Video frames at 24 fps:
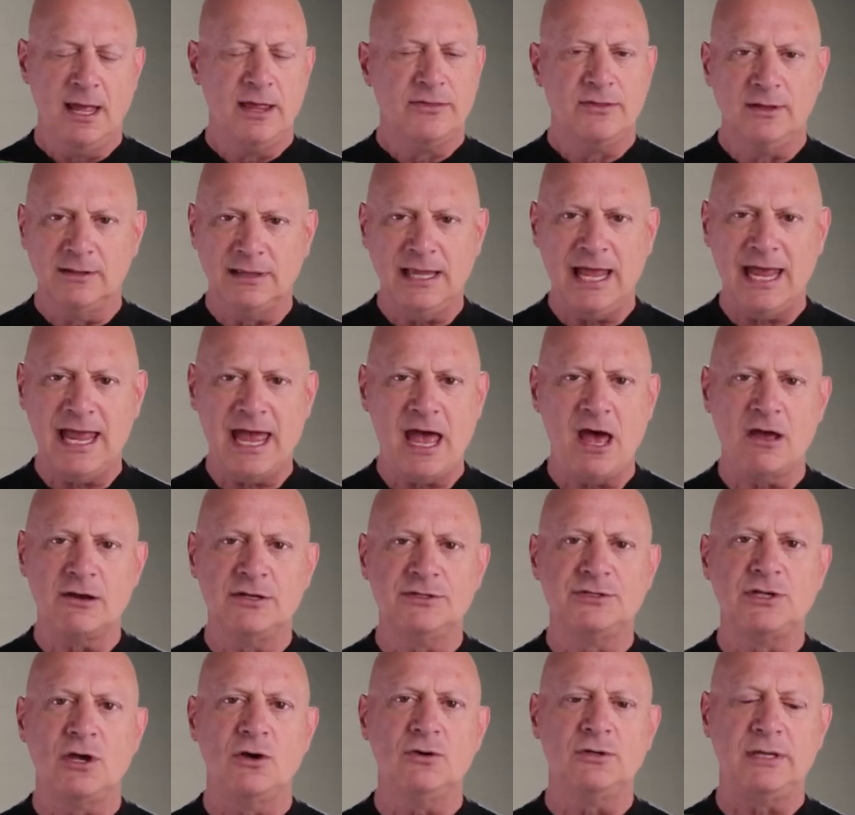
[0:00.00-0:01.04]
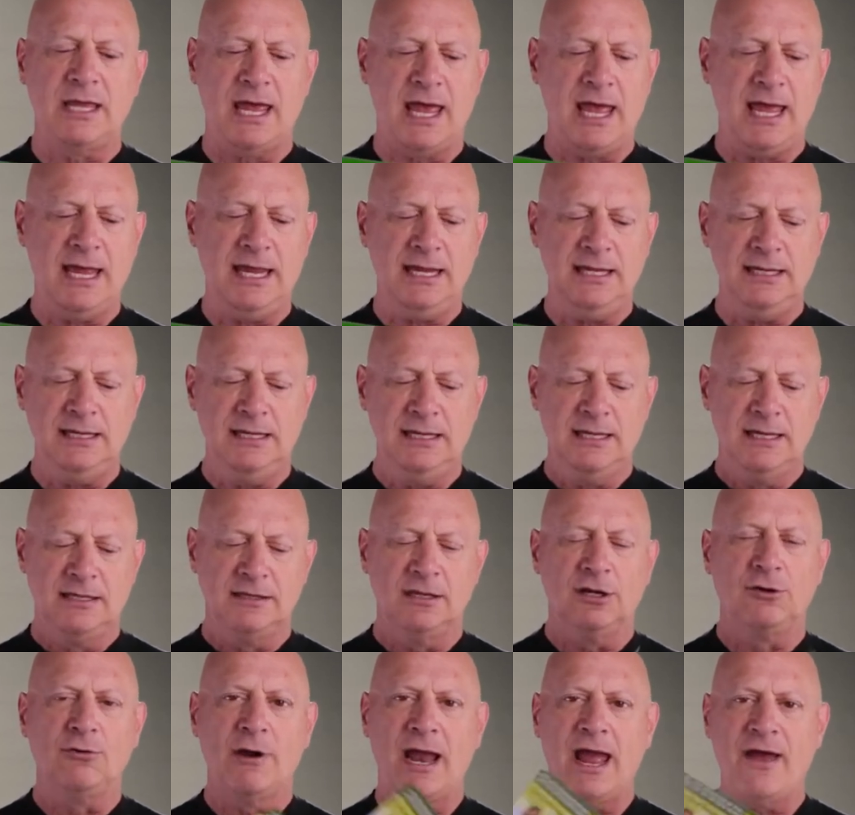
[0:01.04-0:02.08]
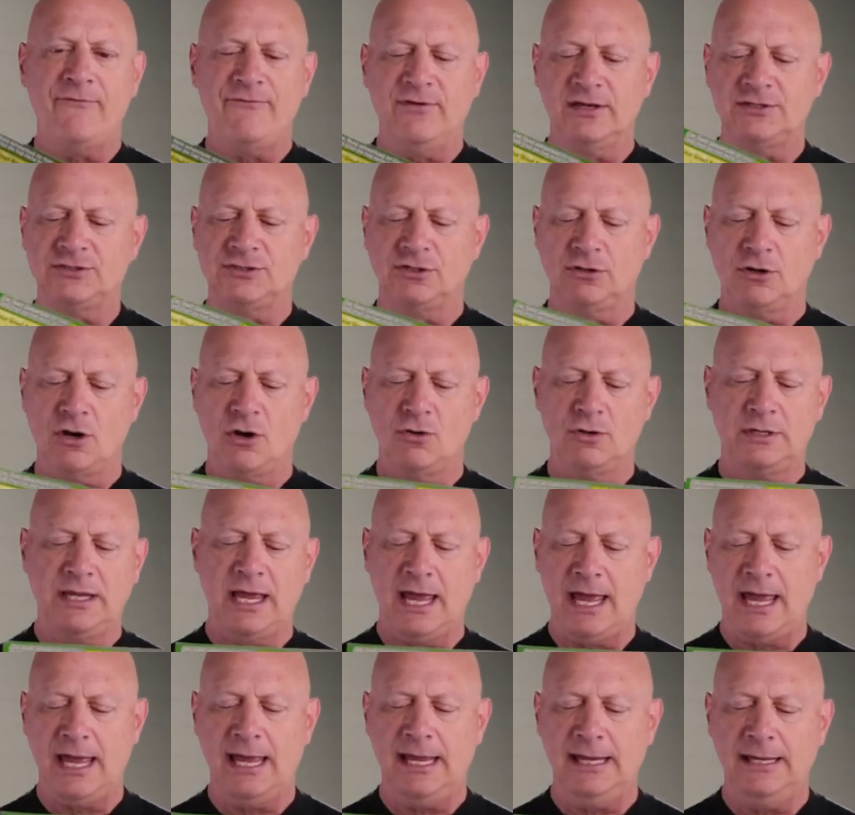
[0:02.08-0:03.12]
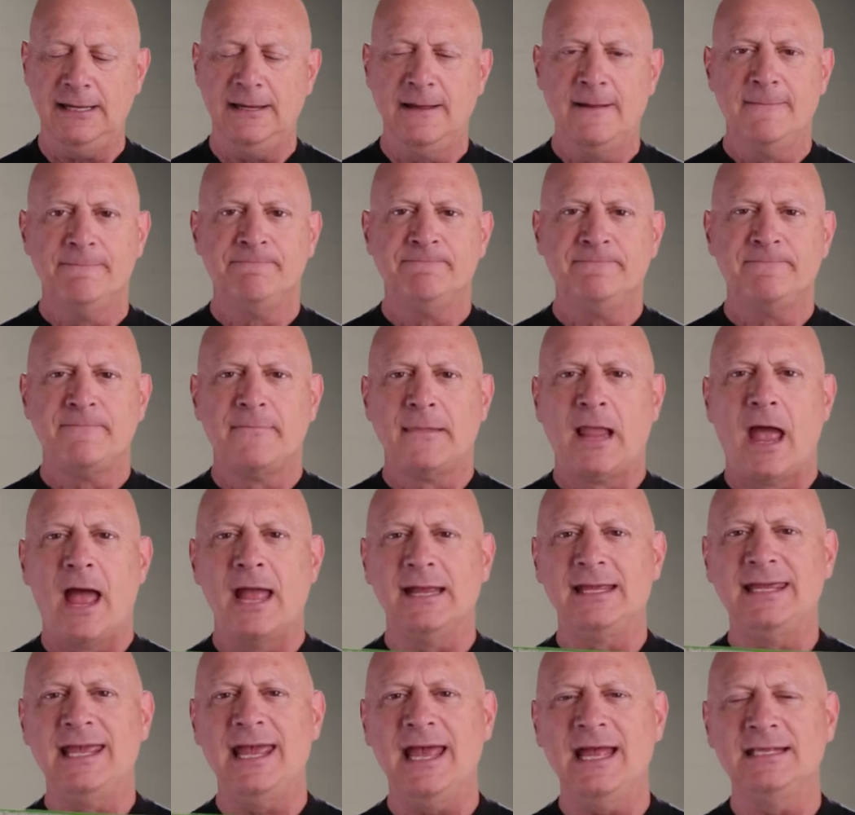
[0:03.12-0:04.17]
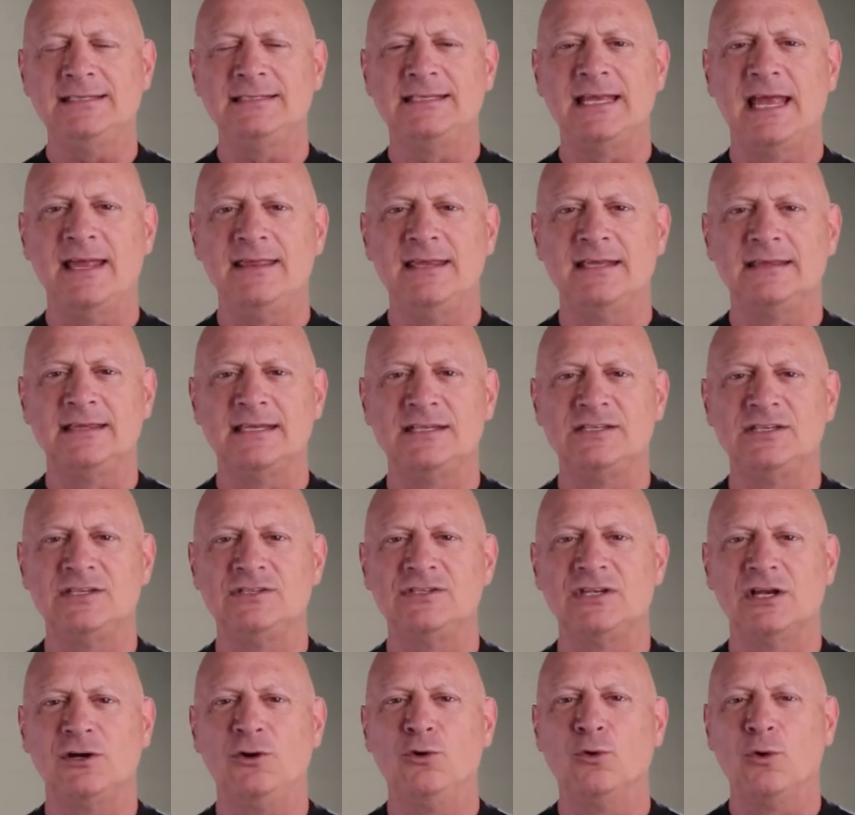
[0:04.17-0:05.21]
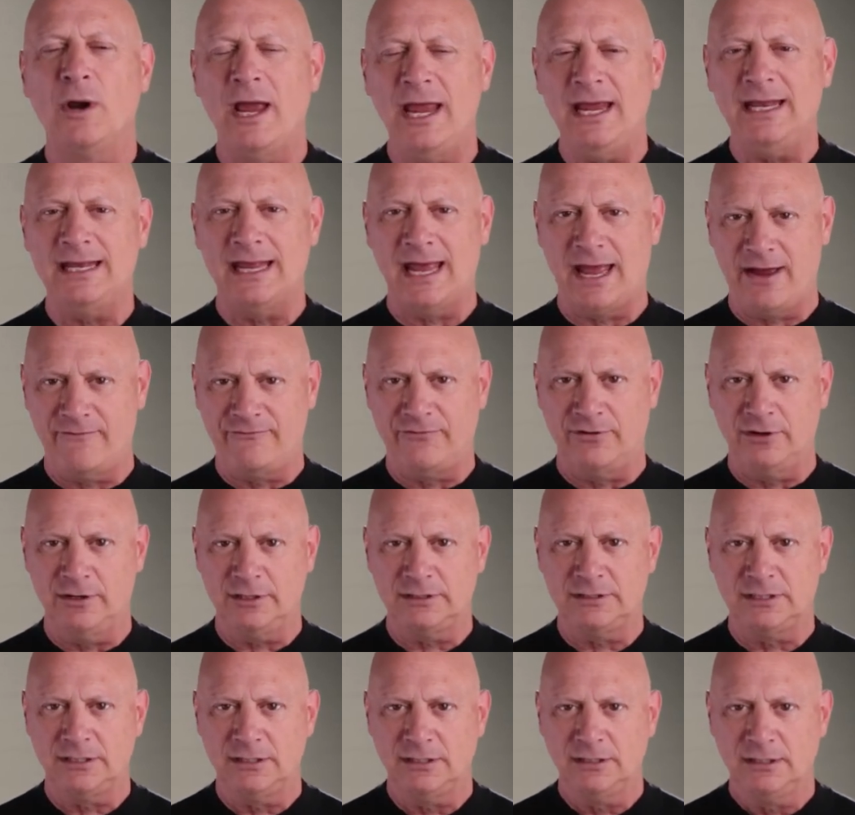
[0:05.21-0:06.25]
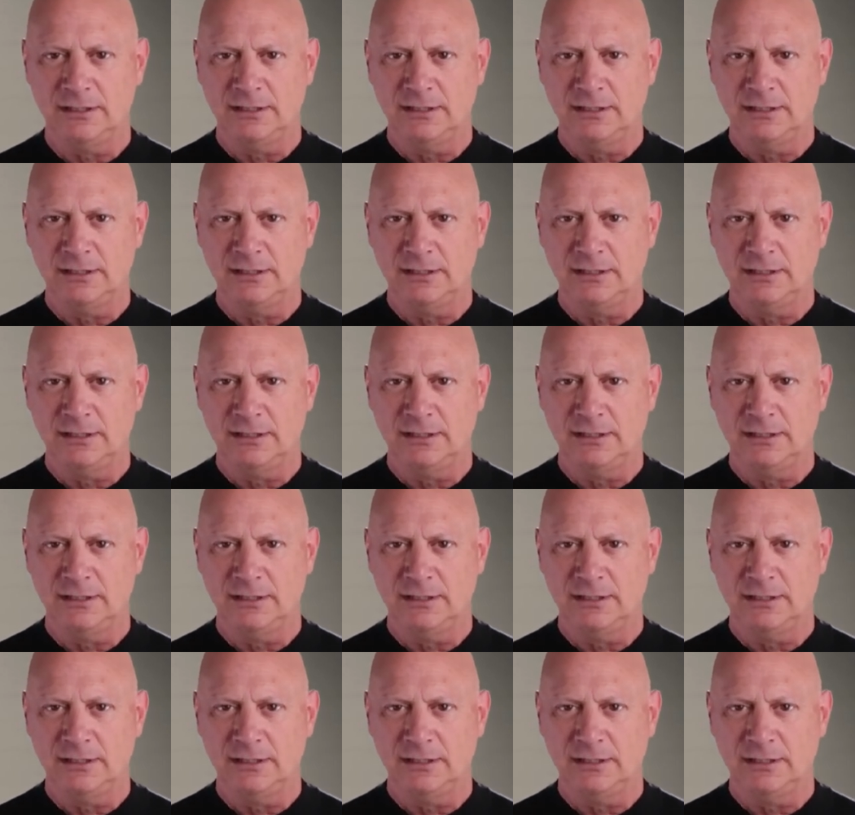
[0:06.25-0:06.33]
The layout is okay. The graphics are okay. I can't say that this is a great effort,